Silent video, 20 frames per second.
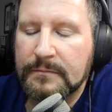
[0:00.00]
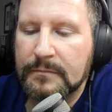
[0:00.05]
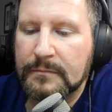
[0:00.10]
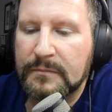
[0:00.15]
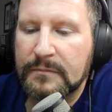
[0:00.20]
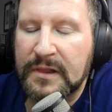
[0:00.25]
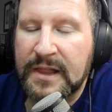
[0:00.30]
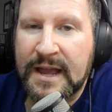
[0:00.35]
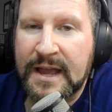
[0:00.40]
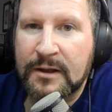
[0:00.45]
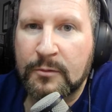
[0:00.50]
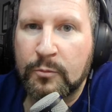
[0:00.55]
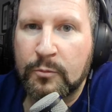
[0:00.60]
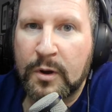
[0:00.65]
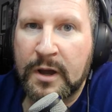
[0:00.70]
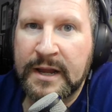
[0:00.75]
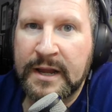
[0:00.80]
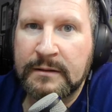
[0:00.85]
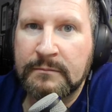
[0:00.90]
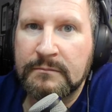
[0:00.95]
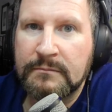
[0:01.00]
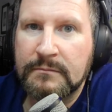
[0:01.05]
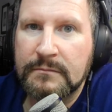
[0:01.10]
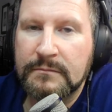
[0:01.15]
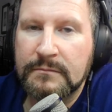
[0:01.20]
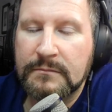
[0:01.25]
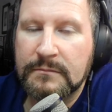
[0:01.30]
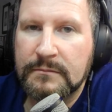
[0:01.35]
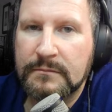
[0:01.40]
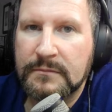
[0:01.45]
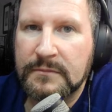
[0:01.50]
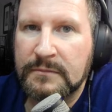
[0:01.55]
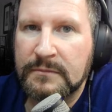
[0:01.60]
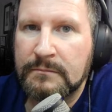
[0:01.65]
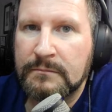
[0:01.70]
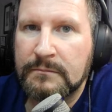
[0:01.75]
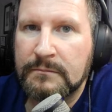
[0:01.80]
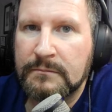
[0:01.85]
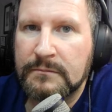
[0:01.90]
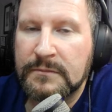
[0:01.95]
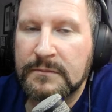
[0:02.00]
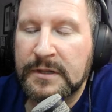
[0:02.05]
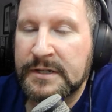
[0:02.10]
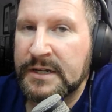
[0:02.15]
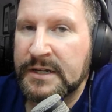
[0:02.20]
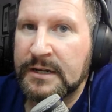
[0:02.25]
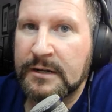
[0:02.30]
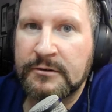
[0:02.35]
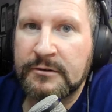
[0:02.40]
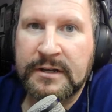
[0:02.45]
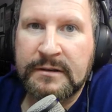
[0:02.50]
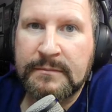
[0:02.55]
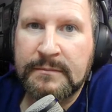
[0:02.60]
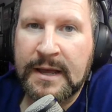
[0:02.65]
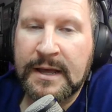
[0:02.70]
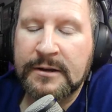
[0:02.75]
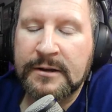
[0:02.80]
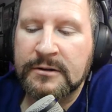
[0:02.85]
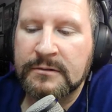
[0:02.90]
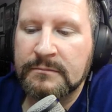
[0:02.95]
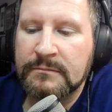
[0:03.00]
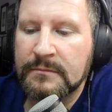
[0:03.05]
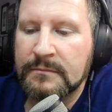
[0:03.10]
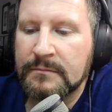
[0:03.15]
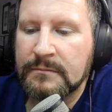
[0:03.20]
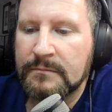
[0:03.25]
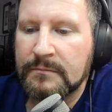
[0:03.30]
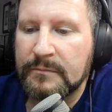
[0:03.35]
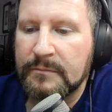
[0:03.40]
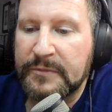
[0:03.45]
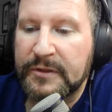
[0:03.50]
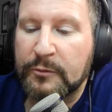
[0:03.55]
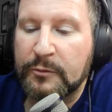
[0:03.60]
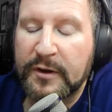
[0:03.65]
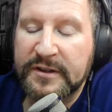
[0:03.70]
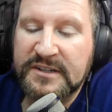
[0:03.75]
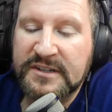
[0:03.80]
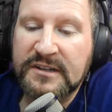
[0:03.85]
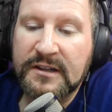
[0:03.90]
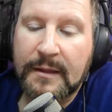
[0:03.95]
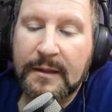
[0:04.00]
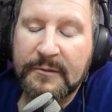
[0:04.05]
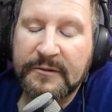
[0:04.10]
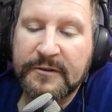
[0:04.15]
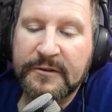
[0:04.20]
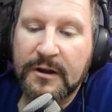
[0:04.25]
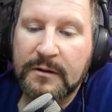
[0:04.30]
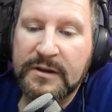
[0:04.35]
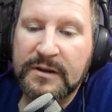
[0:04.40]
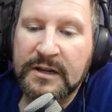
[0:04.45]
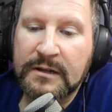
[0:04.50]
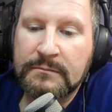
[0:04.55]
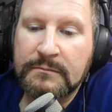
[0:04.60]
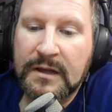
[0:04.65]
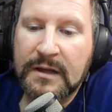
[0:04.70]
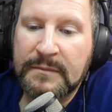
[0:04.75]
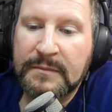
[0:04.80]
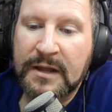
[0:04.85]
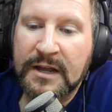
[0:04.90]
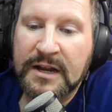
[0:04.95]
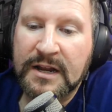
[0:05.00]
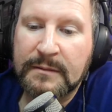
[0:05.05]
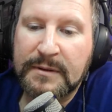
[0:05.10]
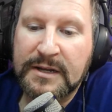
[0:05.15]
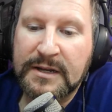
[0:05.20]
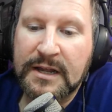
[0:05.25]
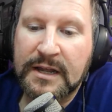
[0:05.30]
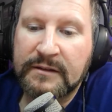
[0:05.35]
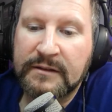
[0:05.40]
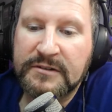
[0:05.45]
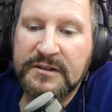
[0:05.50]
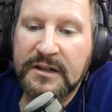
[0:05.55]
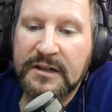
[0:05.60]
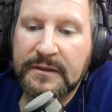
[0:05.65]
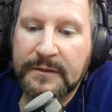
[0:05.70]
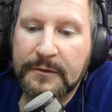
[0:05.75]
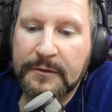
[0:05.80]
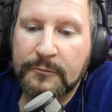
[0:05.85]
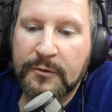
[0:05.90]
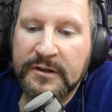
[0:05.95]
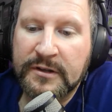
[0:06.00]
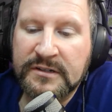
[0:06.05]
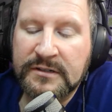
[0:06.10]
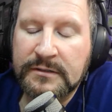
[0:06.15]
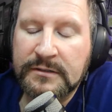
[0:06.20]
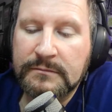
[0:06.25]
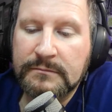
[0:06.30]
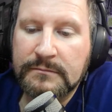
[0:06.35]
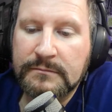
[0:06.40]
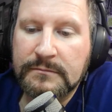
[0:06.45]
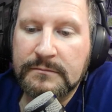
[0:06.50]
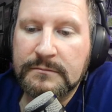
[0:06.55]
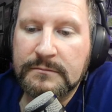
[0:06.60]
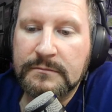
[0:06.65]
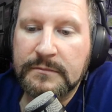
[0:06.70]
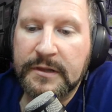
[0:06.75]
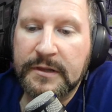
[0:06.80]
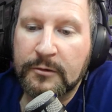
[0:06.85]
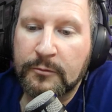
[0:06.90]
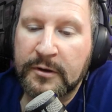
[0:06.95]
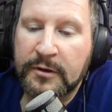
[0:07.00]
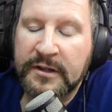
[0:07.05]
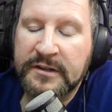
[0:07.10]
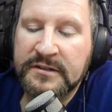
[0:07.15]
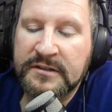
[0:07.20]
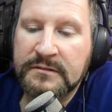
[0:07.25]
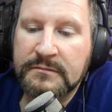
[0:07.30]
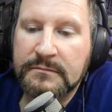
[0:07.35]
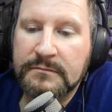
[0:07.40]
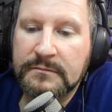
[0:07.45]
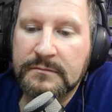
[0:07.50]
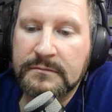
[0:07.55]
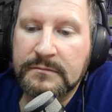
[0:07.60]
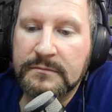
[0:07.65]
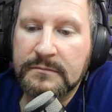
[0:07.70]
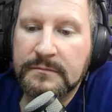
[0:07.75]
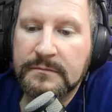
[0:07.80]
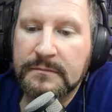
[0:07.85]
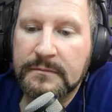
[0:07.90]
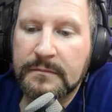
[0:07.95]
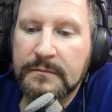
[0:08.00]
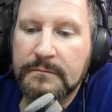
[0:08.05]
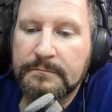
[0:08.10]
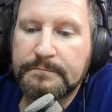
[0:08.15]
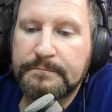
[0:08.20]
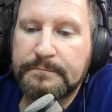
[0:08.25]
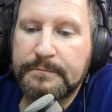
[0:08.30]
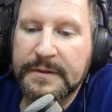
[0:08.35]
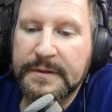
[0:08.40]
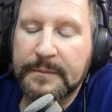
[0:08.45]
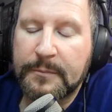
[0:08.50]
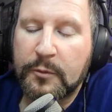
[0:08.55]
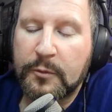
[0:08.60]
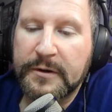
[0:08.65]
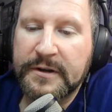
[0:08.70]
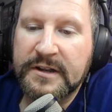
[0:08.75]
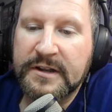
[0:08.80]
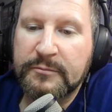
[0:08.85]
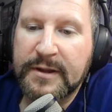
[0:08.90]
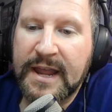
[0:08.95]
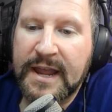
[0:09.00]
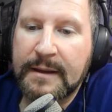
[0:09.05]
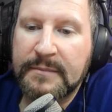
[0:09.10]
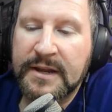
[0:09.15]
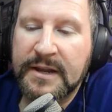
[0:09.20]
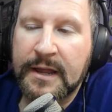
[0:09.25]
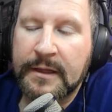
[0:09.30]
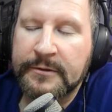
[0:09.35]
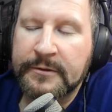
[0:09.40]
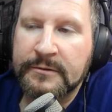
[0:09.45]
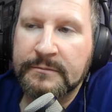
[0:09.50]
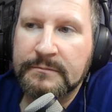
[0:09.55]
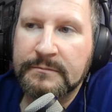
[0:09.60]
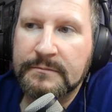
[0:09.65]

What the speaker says: Black, white, Latino, didn't matter. There was Islamophobia. I'm not going to be naive and say that there wasn't. There was. But the point is we came together.